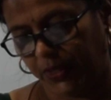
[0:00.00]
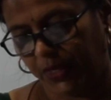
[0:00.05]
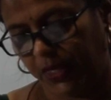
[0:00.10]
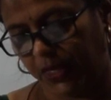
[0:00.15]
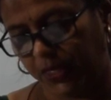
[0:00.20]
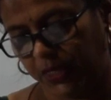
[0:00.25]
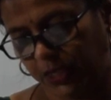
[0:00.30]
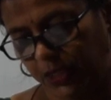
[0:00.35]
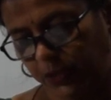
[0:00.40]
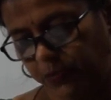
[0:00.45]

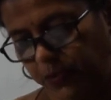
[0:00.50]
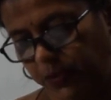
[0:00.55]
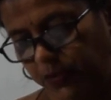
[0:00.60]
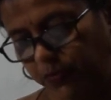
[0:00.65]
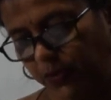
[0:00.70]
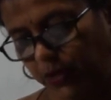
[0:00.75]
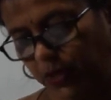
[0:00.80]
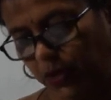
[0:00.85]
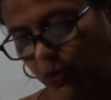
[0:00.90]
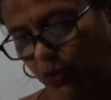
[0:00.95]

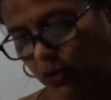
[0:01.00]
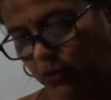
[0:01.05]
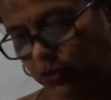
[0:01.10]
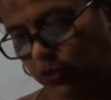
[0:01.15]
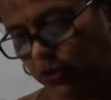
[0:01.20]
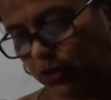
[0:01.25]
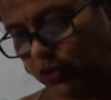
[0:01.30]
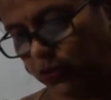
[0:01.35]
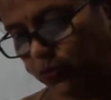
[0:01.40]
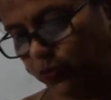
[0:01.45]
Interspecific
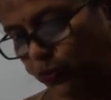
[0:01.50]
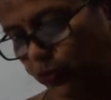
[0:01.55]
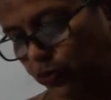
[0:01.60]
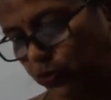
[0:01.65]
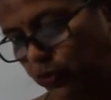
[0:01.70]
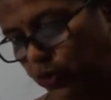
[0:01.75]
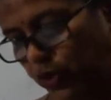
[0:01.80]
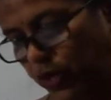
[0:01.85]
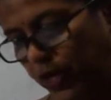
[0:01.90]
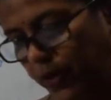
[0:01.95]
crosses
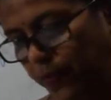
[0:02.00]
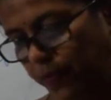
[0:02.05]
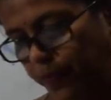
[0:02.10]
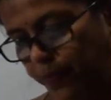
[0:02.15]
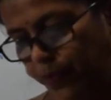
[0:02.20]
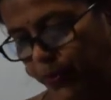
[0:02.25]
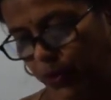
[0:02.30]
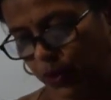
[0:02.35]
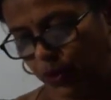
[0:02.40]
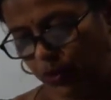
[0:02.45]
mostly
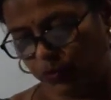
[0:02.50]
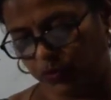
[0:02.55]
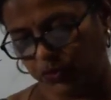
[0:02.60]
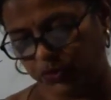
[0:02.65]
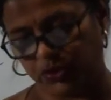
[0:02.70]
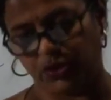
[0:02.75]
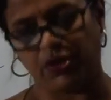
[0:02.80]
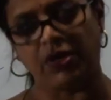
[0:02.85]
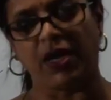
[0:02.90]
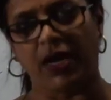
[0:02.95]

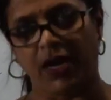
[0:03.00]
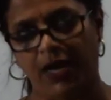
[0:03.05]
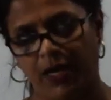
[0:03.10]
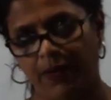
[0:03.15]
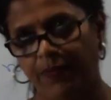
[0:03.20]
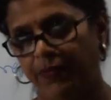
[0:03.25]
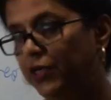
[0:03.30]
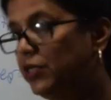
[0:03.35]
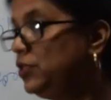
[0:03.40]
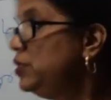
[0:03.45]
produce sterile
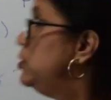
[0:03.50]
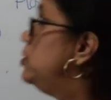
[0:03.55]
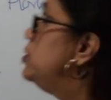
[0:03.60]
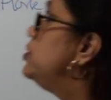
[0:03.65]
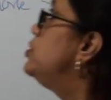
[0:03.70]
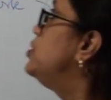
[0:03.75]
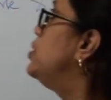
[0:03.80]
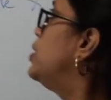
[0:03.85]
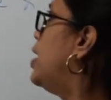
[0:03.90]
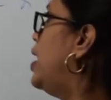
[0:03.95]
hybrids. The
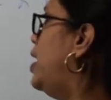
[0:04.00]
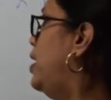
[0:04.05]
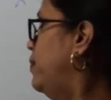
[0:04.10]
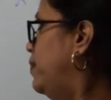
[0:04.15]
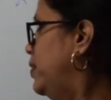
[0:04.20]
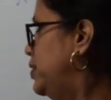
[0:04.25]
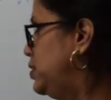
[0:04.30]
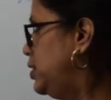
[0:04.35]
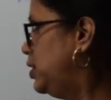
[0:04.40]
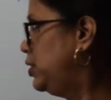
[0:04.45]
sterile
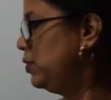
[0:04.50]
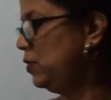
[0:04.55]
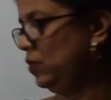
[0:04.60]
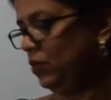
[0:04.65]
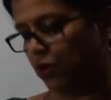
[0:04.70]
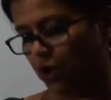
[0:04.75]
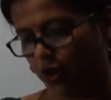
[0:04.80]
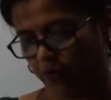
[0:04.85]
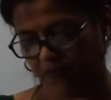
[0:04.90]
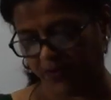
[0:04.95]
ones, that is
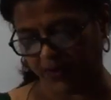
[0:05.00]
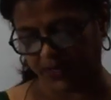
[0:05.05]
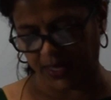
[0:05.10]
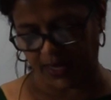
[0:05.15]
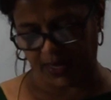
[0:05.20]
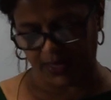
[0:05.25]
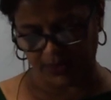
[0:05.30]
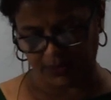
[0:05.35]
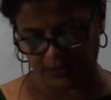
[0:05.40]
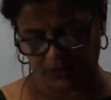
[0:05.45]
not
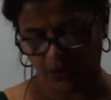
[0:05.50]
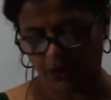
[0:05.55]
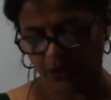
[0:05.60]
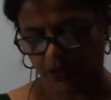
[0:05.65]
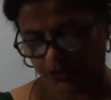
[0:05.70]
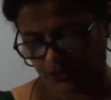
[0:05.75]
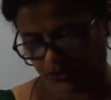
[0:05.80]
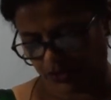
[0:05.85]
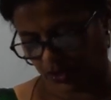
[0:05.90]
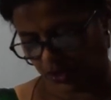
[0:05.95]
fertile is
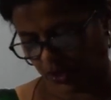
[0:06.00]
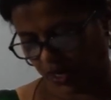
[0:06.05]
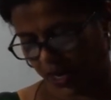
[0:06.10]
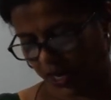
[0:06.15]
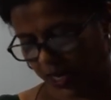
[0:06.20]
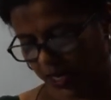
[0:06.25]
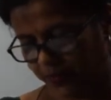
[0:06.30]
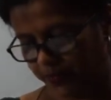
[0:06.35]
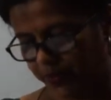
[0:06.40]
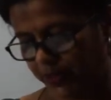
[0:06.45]

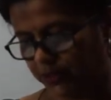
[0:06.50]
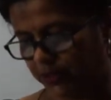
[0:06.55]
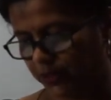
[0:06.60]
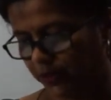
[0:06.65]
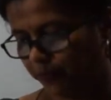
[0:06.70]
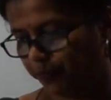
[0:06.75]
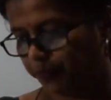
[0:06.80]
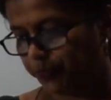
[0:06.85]
sterile hybrids.